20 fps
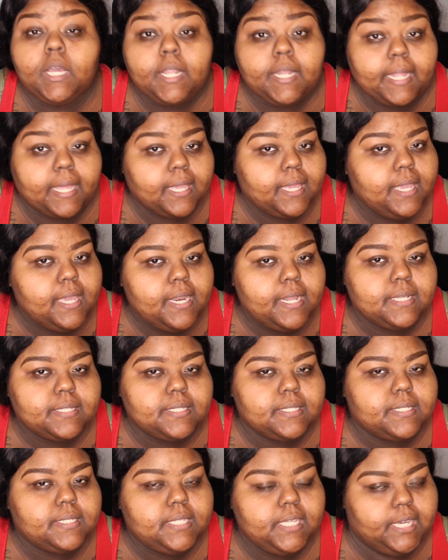like he
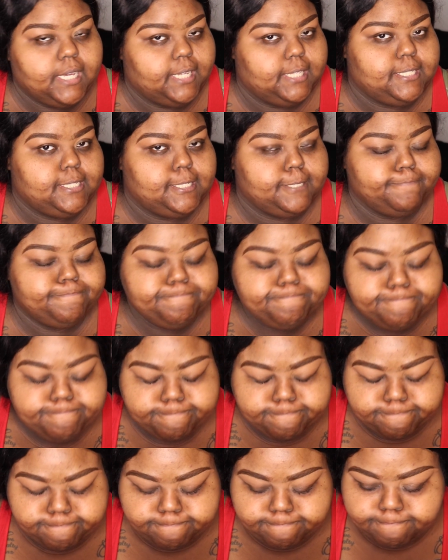doesn't see us.
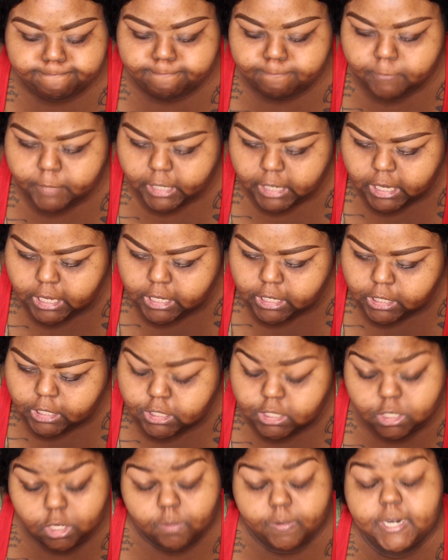
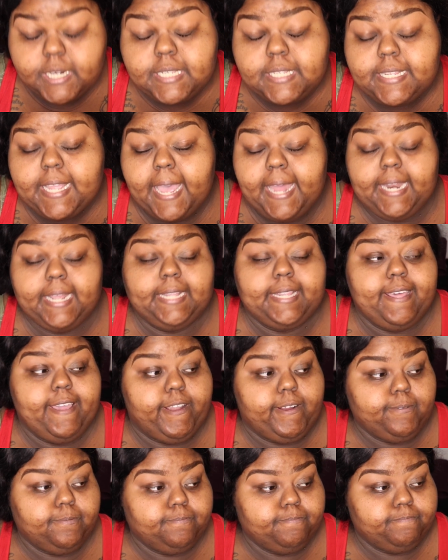So we're standing there.